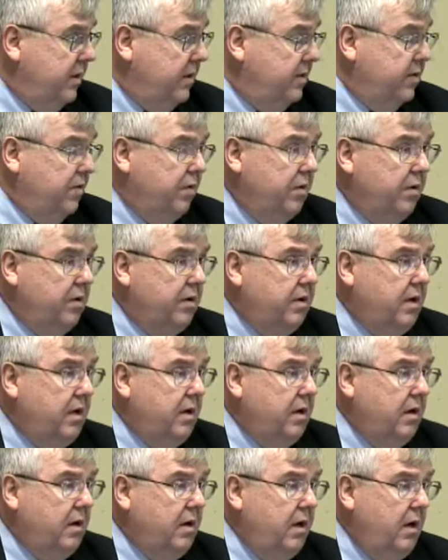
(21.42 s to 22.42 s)
into work
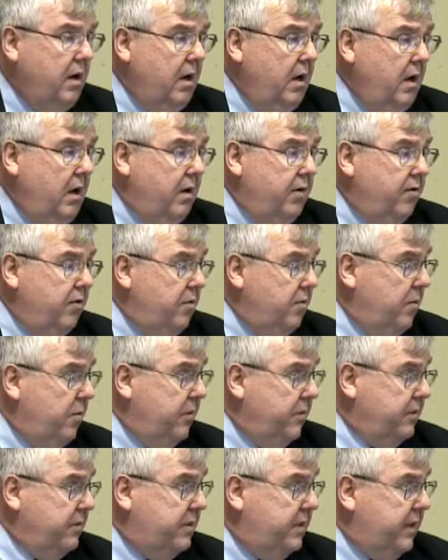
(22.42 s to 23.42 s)
uh, for
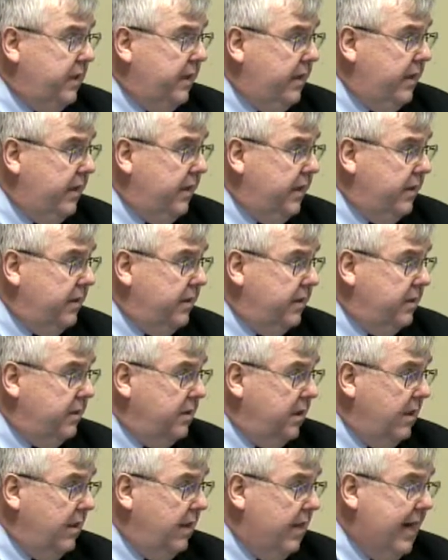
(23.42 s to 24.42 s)
emergency, is
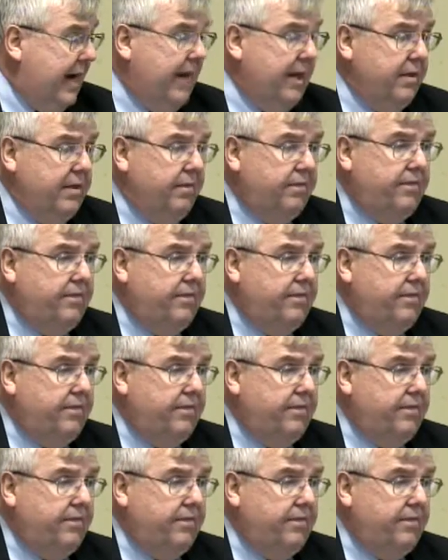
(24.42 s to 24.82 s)
uh, on the